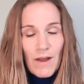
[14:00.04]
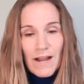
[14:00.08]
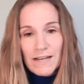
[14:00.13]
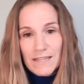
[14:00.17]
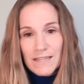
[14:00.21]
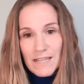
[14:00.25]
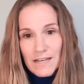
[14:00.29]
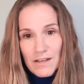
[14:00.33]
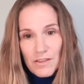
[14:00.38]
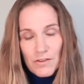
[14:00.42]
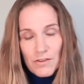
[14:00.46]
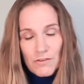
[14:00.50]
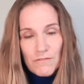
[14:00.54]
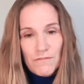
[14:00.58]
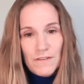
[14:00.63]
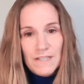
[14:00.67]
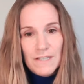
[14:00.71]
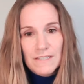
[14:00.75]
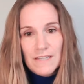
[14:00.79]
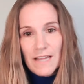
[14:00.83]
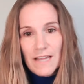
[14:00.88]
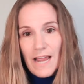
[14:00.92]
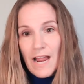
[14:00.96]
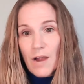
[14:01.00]
at the end of their
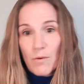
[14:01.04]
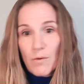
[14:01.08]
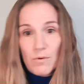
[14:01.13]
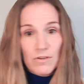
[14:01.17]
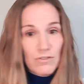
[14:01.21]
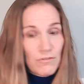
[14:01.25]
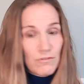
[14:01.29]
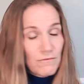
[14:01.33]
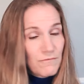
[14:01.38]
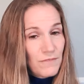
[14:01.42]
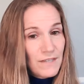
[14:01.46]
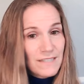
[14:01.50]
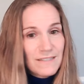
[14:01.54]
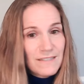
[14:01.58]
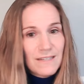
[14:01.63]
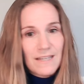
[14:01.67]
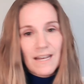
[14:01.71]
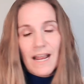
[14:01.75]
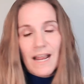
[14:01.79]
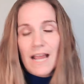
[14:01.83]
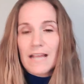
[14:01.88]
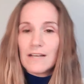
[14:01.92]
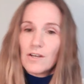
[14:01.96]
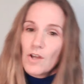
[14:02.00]
visit, how was your
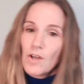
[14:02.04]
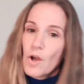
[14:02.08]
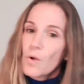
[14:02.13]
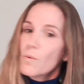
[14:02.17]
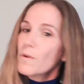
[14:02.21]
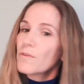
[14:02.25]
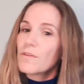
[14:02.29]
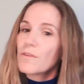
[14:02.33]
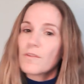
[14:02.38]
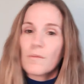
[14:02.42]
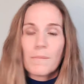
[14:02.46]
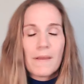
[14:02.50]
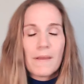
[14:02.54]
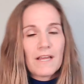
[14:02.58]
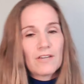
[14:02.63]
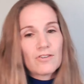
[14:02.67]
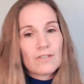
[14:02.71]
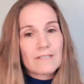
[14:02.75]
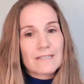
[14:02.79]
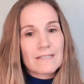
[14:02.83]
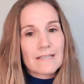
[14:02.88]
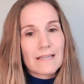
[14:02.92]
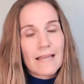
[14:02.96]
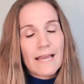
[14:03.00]
visit? I know whether the
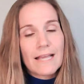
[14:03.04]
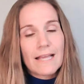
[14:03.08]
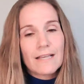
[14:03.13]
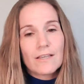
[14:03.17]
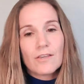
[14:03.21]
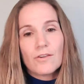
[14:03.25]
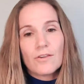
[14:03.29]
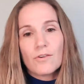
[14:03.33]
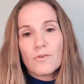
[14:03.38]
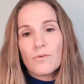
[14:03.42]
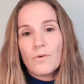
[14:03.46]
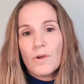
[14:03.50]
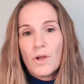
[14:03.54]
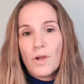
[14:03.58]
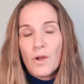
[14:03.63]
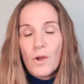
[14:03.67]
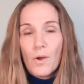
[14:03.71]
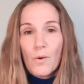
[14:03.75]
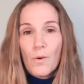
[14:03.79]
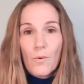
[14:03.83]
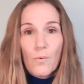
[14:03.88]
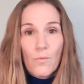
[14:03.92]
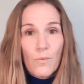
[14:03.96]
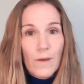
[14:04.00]
patients like you.
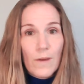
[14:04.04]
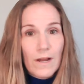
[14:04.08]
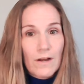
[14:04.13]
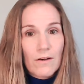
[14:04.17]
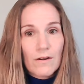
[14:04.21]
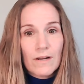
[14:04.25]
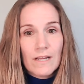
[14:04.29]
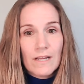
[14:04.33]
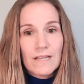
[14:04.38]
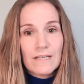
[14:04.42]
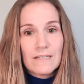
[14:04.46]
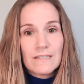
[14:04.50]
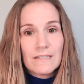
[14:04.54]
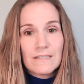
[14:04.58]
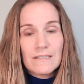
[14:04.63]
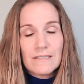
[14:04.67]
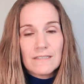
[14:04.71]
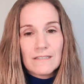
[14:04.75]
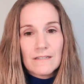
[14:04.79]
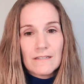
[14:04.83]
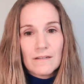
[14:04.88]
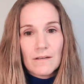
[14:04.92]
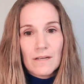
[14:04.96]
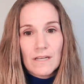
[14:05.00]
Where
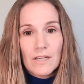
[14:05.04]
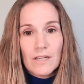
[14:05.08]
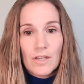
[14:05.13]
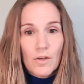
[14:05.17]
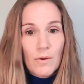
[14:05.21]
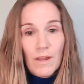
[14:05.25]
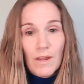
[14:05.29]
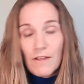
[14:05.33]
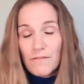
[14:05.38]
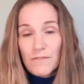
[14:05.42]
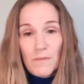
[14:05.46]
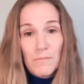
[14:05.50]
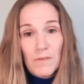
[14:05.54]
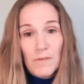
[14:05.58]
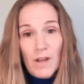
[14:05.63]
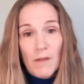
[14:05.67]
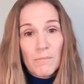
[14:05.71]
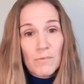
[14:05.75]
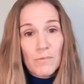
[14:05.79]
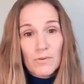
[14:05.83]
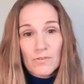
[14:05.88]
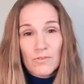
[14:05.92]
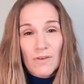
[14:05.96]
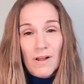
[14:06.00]
is, you know, if the
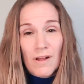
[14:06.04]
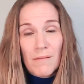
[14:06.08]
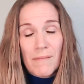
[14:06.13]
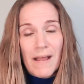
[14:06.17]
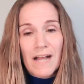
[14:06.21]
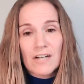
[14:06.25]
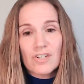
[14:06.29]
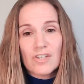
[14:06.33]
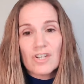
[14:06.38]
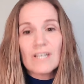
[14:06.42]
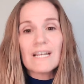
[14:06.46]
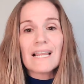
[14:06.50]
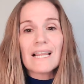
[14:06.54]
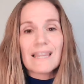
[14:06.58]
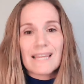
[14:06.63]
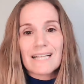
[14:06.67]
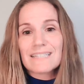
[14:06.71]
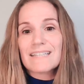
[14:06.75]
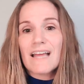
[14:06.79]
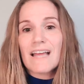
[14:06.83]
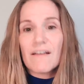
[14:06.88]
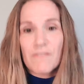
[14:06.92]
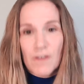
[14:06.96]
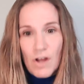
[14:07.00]
numbers are not matching,
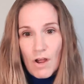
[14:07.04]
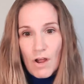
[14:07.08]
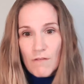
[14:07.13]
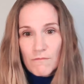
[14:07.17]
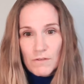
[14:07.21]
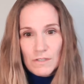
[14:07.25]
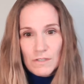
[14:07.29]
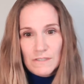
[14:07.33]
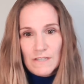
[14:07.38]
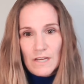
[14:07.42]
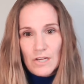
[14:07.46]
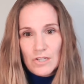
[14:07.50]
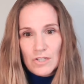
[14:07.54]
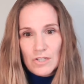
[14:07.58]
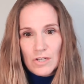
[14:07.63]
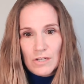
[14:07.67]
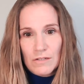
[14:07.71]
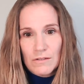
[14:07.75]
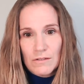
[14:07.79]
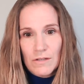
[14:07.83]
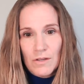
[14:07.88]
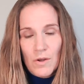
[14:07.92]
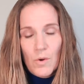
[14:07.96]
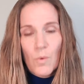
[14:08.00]
let's have a conversation.
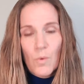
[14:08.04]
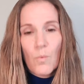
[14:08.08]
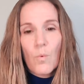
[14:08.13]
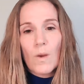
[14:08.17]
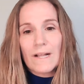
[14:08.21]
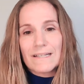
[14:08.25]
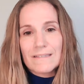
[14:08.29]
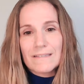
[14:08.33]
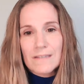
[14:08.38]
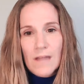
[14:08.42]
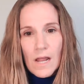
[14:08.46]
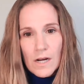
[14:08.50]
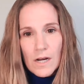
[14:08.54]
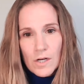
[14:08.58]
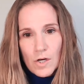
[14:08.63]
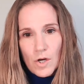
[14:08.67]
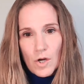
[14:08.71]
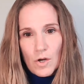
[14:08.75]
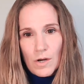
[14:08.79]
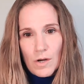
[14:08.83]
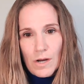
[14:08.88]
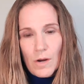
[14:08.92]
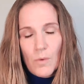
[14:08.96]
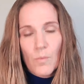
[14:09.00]
What's not
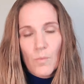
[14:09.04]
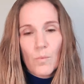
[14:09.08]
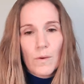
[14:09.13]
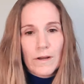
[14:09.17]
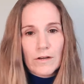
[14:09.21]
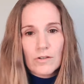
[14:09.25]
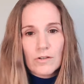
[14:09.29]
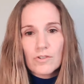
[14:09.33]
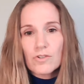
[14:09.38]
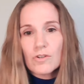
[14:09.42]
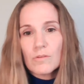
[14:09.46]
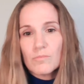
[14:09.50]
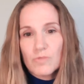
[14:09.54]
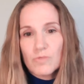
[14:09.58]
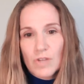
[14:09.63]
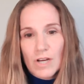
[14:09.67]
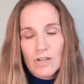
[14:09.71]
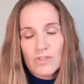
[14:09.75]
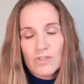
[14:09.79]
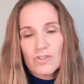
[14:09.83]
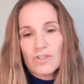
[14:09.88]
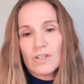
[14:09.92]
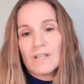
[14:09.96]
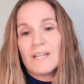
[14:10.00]
occurring? Where's your
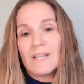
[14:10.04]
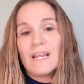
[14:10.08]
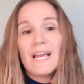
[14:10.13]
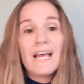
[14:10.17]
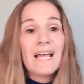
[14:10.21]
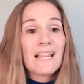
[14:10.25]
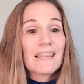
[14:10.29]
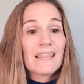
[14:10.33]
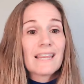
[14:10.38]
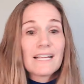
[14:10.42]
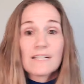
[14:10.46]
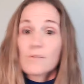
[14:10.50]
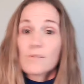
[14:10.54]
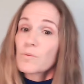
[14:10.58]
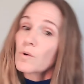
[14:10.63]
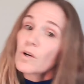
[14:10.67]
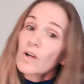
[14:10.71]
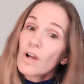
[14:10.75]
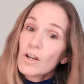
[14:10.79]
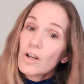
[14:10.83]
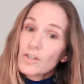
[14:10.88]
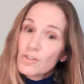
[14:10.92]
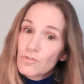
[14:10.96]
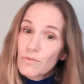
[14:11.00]
objection? Let's work
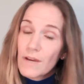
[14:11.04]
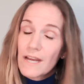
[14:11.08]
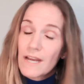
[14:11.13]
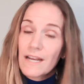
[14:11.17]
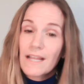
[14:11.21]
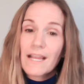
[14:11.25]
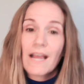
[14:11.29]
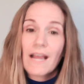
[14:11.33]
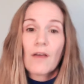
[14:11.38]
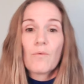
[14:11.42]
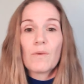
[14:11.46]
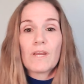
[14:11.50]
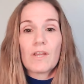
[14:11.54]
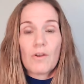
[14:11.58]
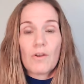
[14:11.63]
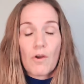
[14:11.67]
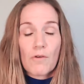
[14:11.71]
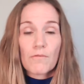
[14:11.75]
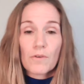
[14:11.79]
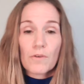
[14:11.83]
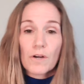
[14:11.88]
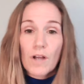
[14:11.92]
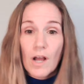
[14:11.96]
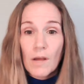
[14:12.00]
on training, how we can
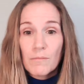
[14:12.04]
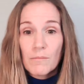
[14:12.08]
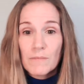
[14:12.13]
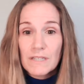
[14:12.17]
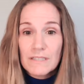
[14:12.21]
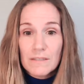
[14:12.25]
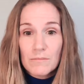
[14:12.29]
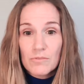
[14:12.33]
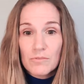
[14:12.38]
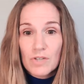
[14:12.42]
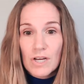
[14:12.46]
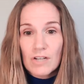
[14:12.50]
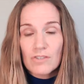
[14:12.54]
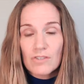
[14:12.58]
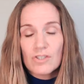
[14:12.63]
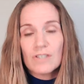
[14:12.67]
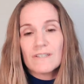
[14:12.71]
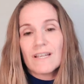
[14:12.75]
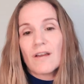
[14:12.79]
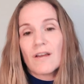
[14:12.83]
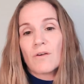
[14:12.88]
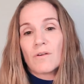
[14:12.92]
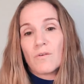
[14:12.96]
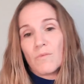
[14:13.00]
overcome these
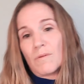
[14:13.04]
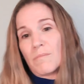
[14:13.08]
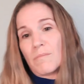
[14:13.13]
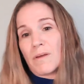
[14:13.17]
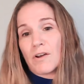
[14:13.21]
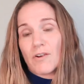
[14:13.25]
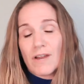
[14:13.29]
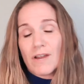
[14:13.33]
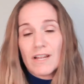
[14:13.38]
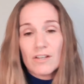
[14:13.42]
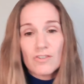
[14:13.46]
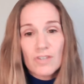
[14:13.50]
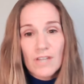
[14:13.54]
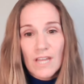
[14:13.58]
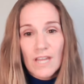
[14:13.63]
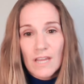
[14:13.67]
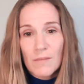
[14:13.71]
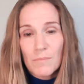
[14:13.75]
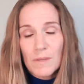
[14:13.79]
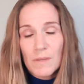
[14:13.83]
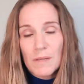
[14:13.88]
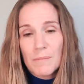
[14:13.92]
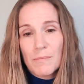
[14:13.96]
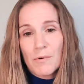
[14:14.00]
objections. How can we better
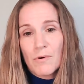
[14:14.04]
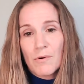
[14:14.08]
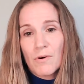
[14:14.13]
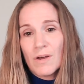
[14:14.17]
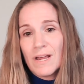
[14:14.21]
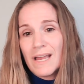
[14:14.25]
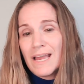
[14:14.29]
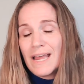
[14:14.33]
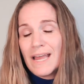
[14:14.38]
educate people